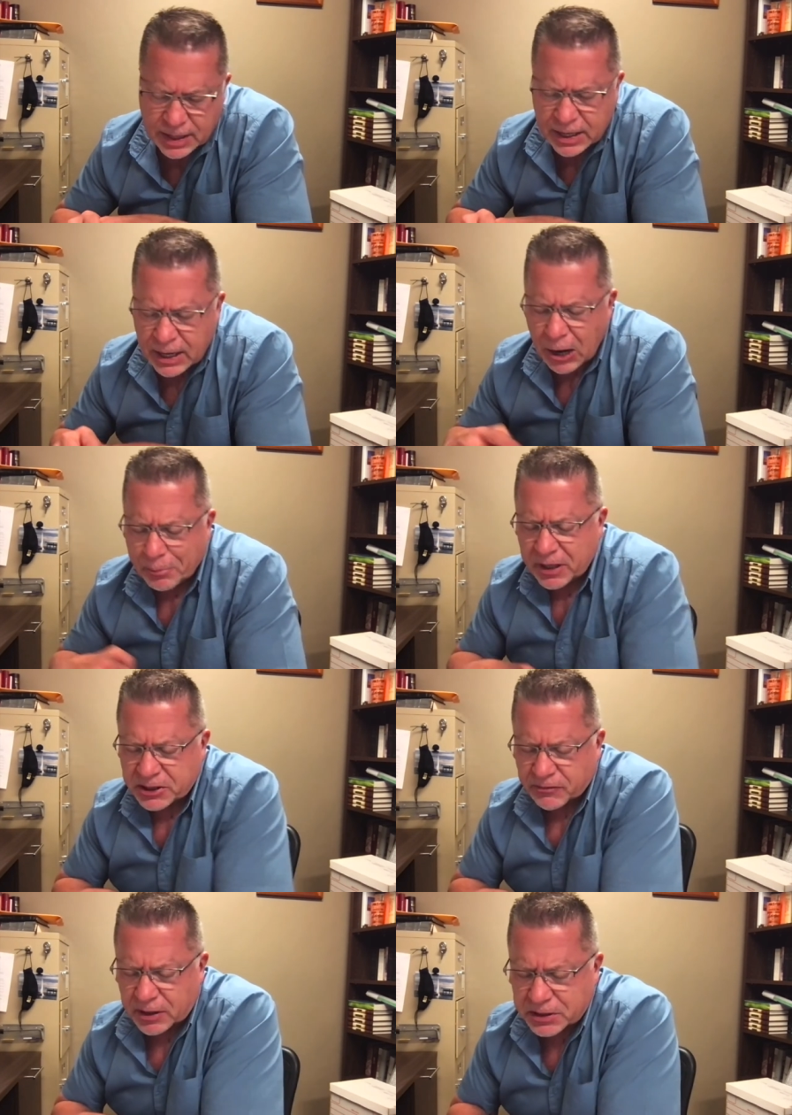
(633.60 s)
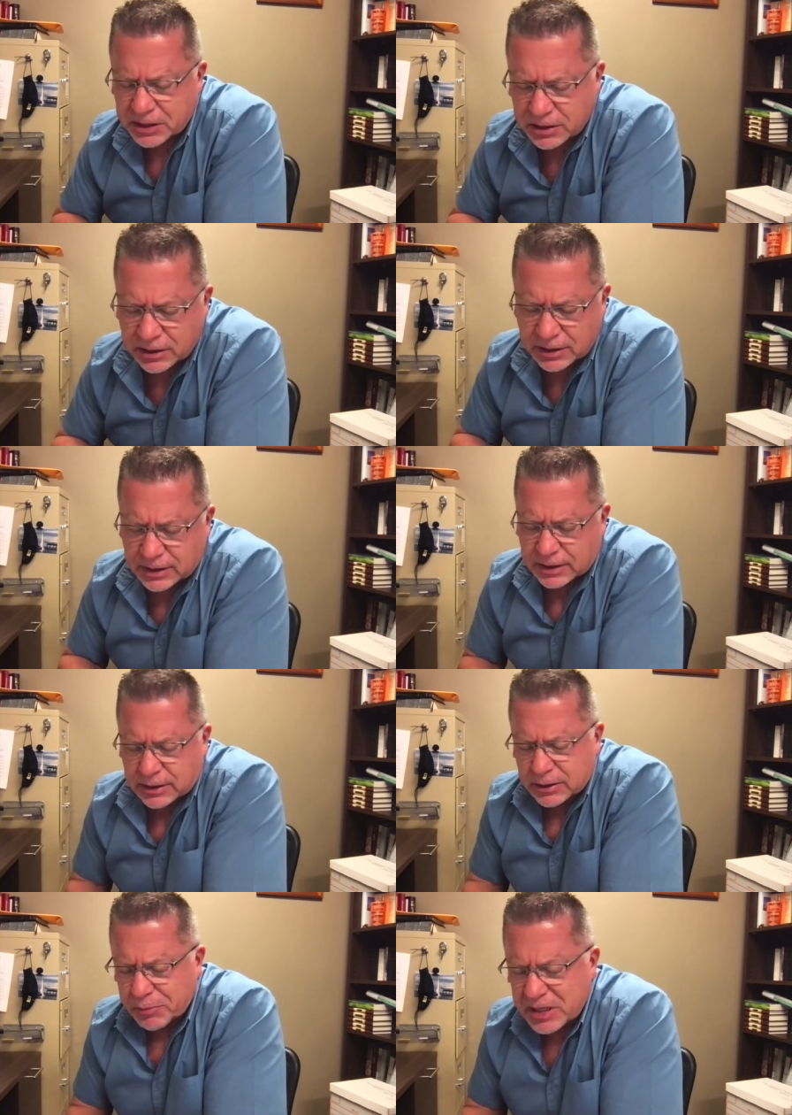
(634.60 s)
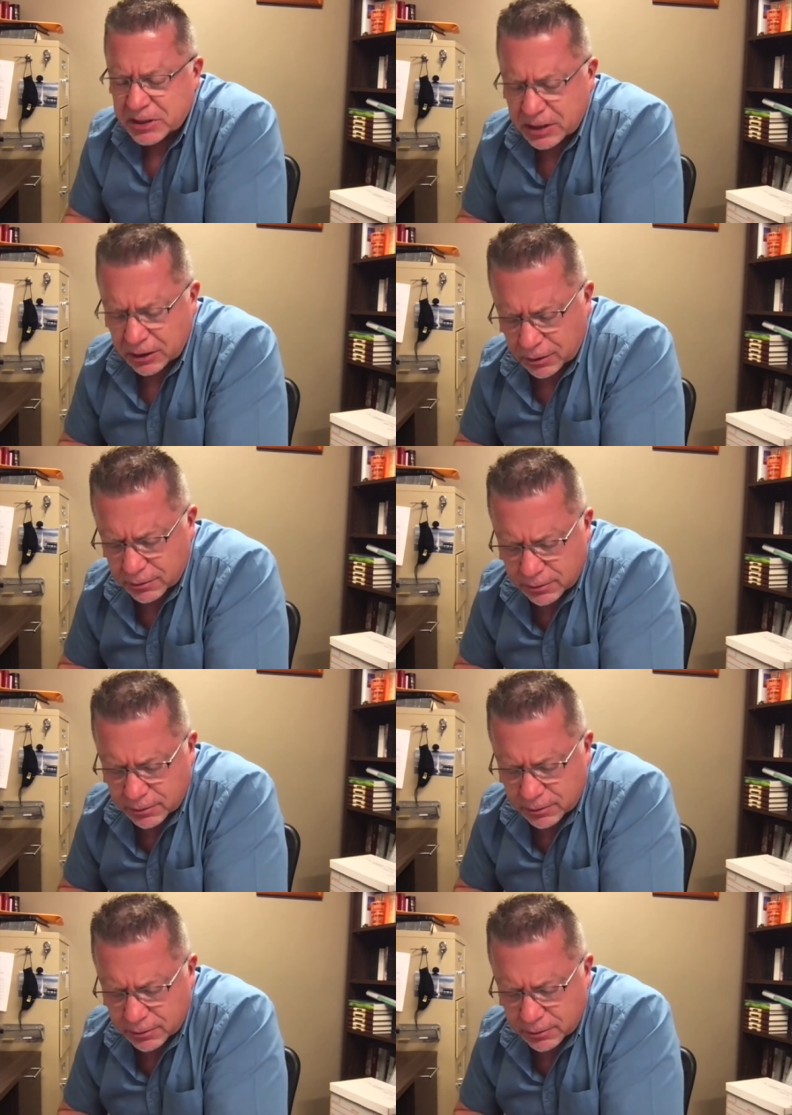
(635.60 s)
Help each of us to, to be still,